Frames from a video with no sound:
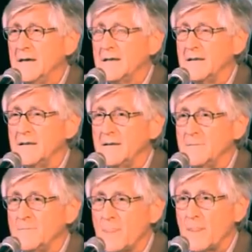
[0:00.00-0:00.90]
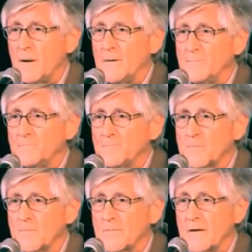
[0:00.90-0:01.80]
The, um,
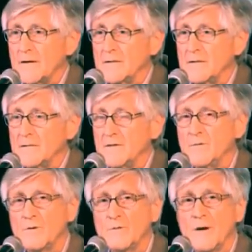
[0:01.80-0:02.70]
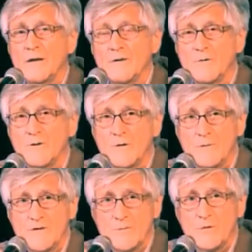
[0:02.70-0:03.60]
uh, the Nuclear Regulatory
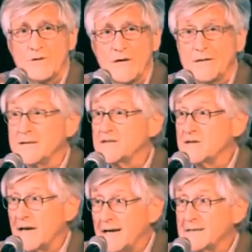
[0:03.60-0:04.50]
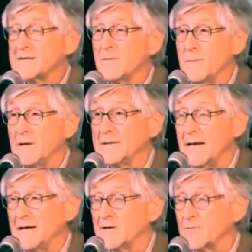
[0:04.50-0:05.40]
Commission will tell you the chance of a
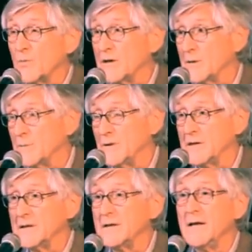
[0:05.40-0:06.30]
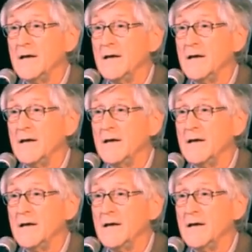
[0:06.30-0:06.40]
meltdown is one in a million.